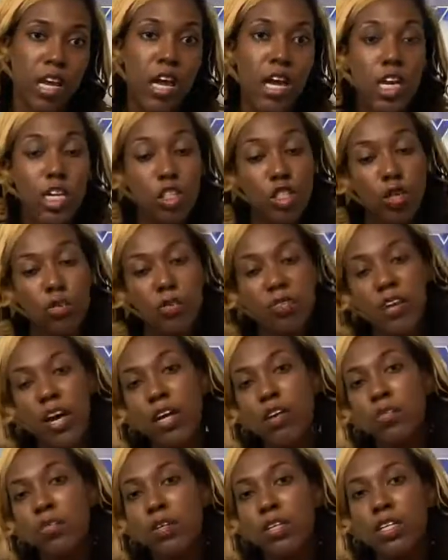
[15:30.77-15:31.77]
And so we've got to
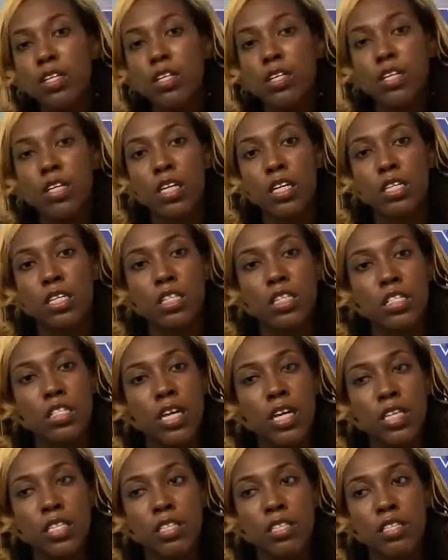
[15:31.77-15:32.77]
really look and
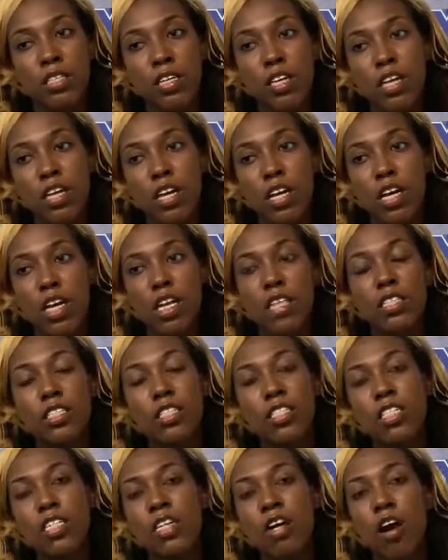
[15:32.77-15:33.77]
assess and
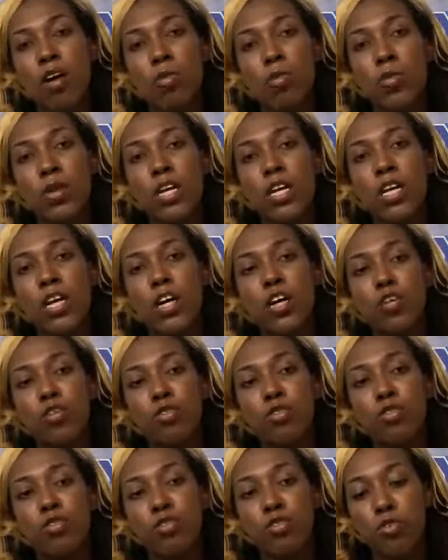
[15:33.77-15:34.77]
see, are we
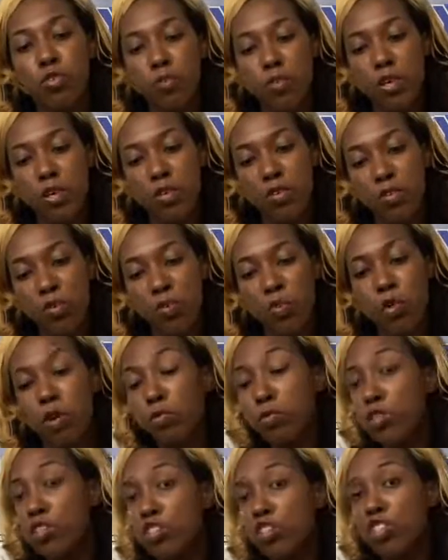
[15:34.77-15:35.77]
doing what
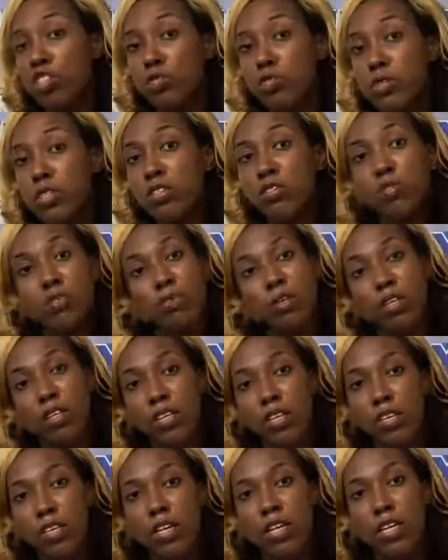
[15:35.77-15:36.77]
we should be doing
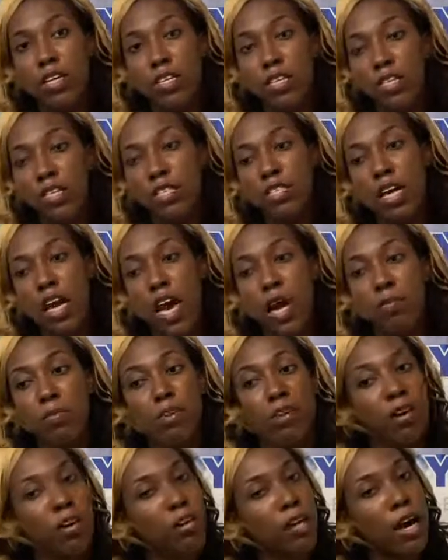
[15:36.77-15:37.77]
in this time in
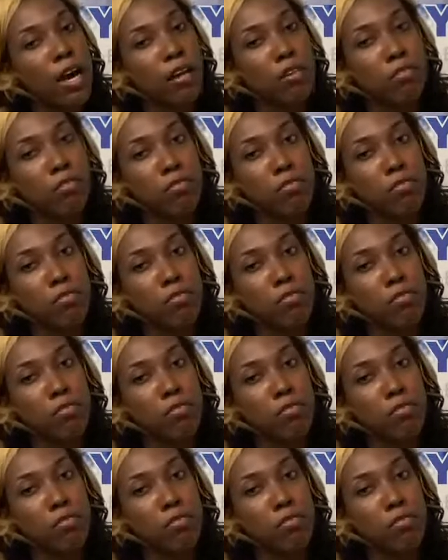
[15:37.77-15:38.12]
our life?